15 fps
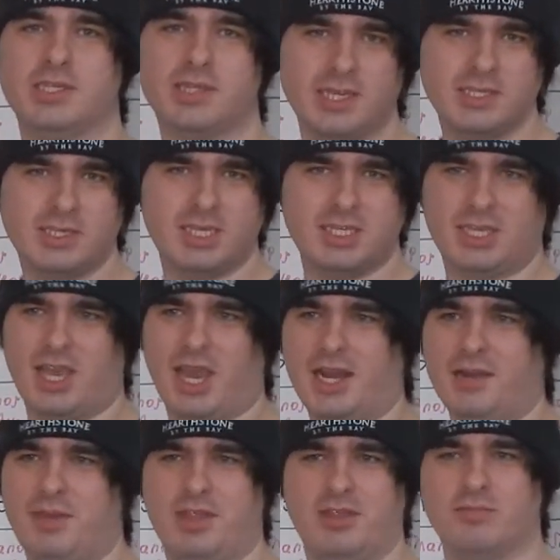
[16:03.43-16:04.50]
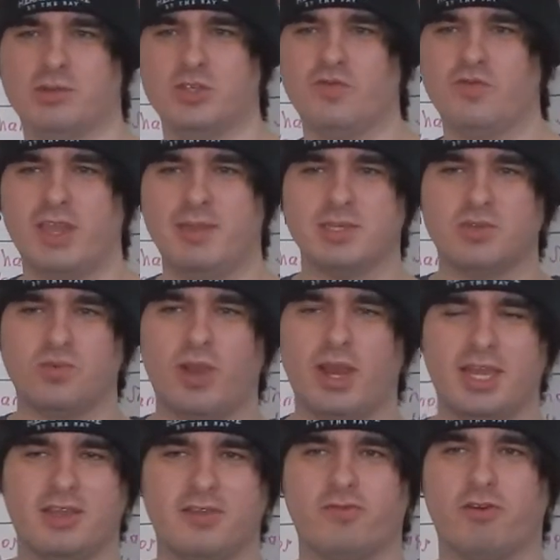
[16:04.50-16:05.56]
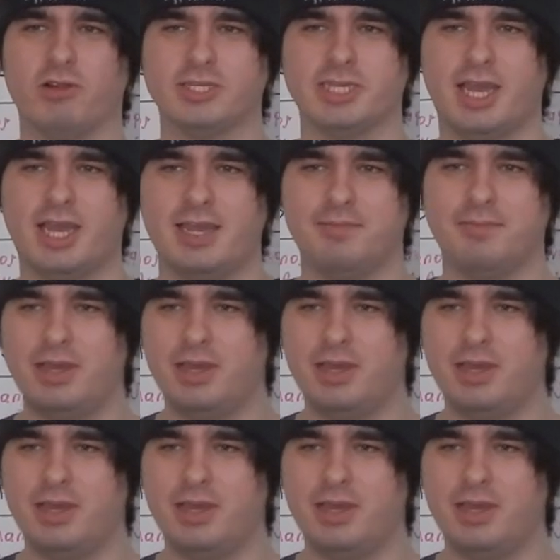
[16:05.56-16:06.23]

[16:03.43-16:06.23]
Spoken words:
This has got to be the most famous wedding of all time.